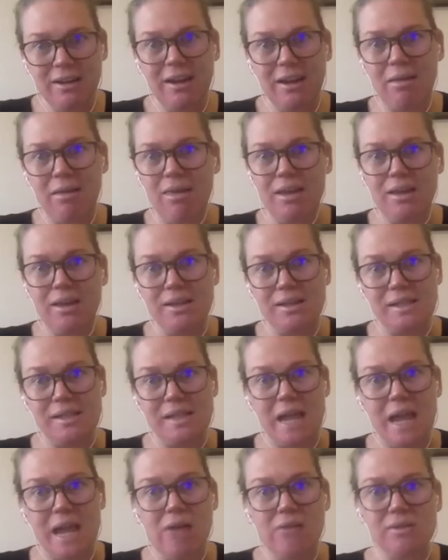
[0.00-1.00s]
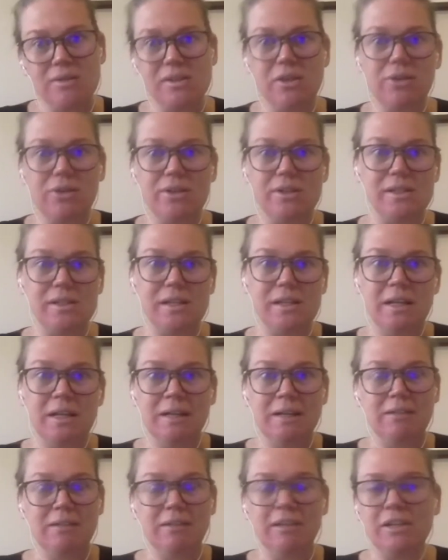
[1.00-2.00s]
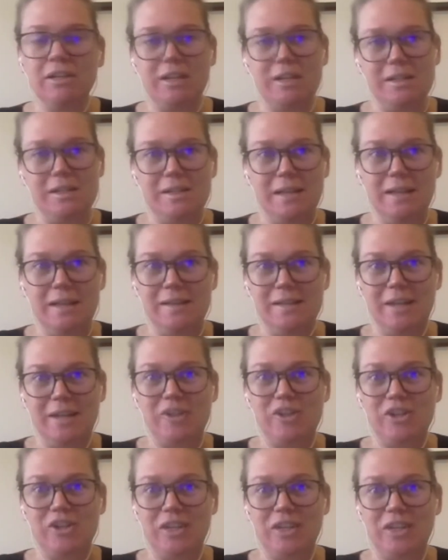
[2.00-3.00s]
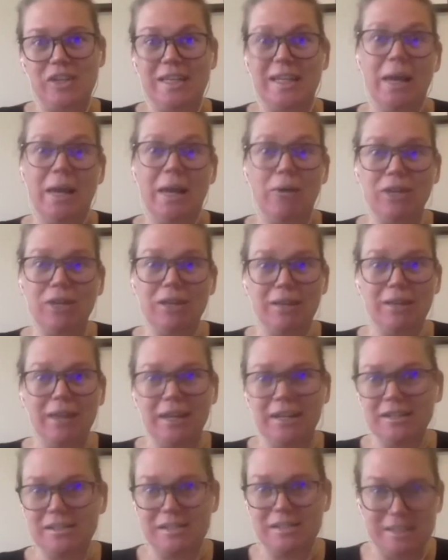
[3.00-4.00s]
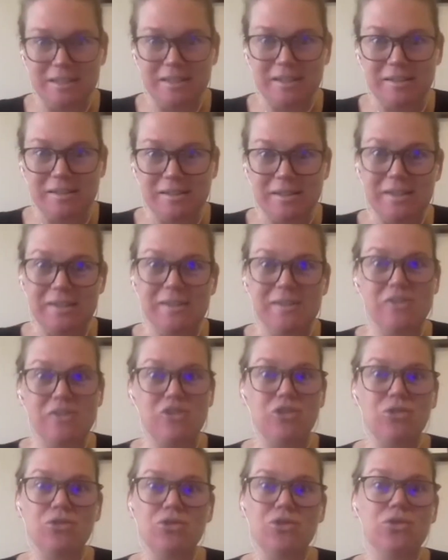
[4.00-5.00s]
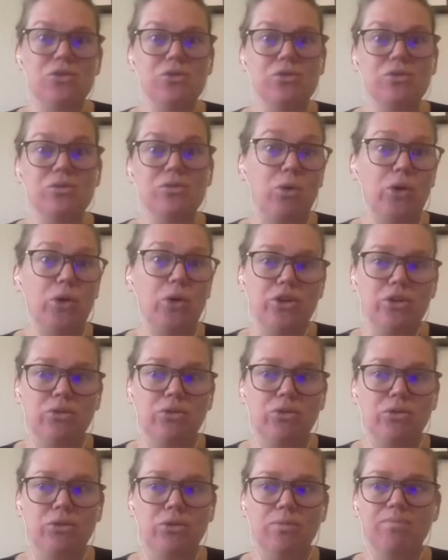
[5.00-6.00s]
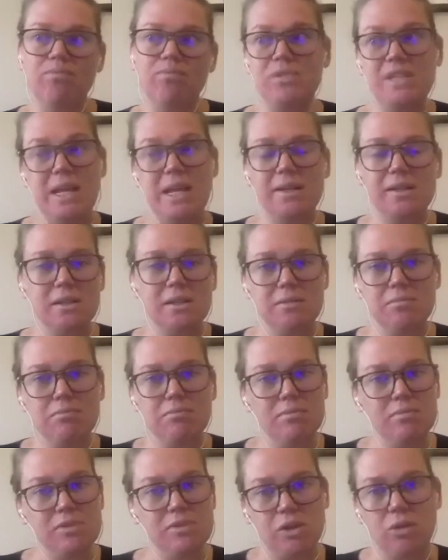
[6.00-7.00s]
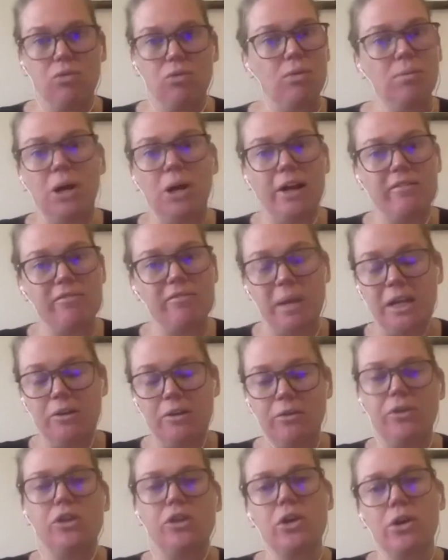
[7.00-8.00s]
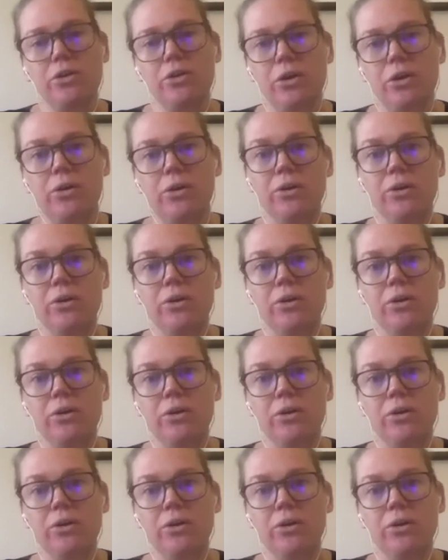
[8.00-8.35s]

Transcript: things now, so it's actually calculated distances due to what your test score might have been on the yo-yo.